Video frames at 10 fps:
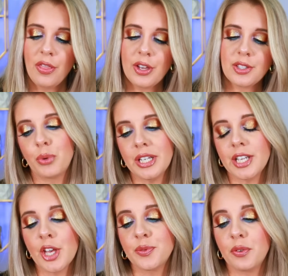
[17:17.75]
This
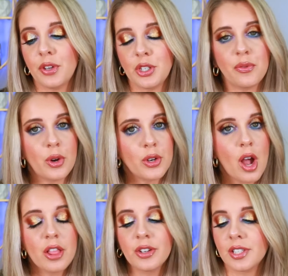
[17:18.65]
retails for
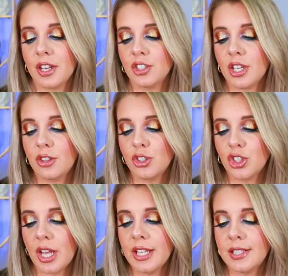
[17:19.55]
$54 and it said the
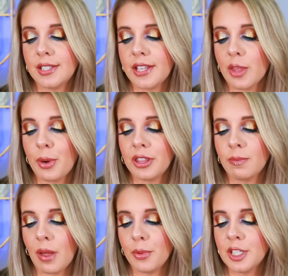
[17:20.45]
shades to celebrate the
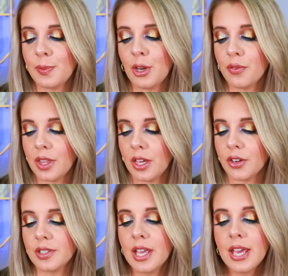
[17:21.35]
memories made over the
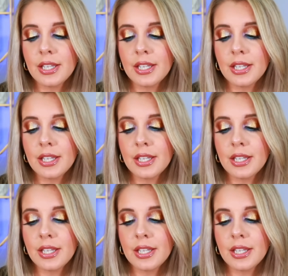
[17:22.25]
years.